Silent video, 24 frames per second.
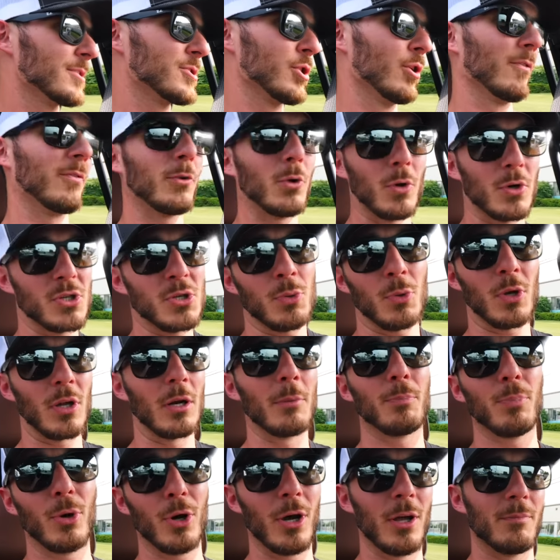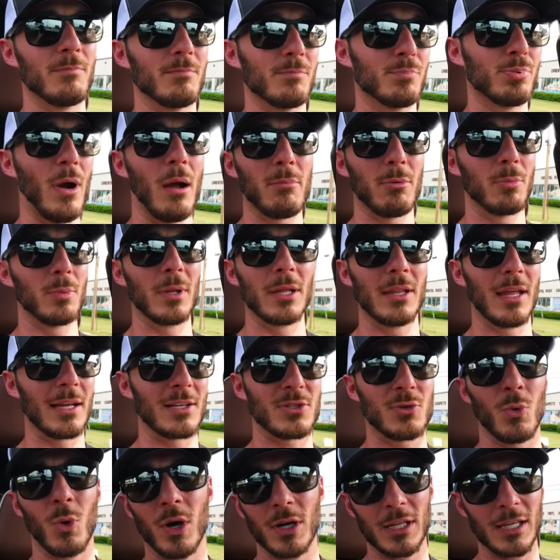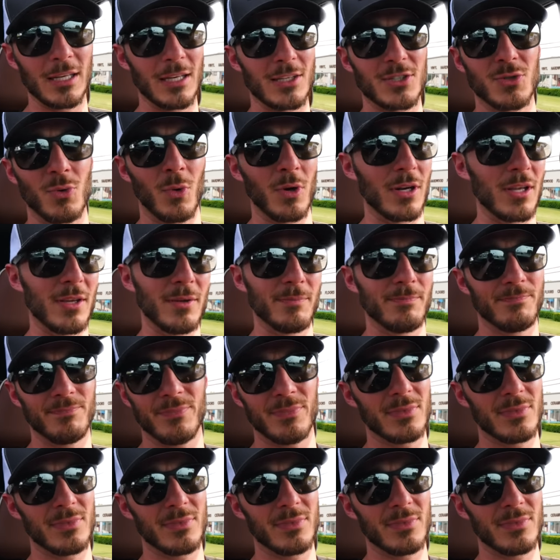So of course we're gonna put probably like 20 to 22